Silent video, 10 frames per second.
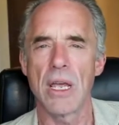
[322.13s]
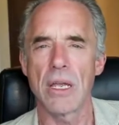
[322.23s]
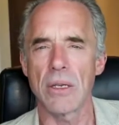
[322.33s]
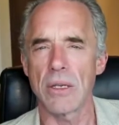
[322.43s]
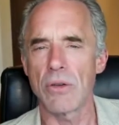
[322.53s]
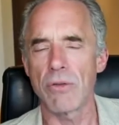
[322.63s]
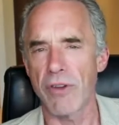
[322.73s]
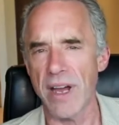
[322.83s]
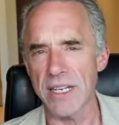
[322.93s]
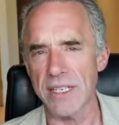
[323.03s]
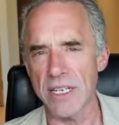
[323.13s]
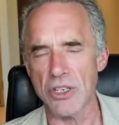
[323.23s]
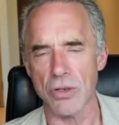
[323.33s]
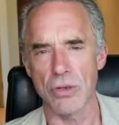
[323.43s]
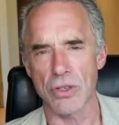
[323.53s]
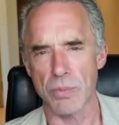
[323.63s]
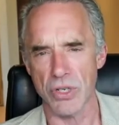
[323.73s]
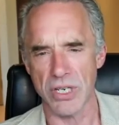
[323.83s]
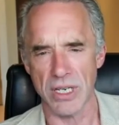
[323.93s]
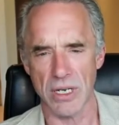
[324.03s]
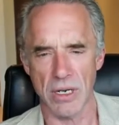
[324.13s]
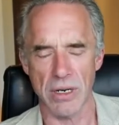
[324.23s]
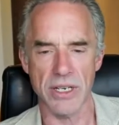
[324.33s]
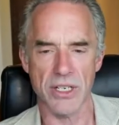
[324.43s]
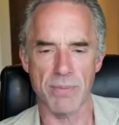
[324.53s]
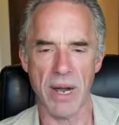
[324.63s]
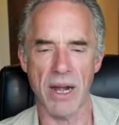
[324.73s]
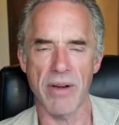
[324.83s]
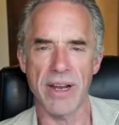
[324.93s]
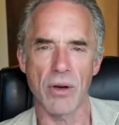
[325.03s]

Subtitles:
you find a teacher who's particularly inspiring,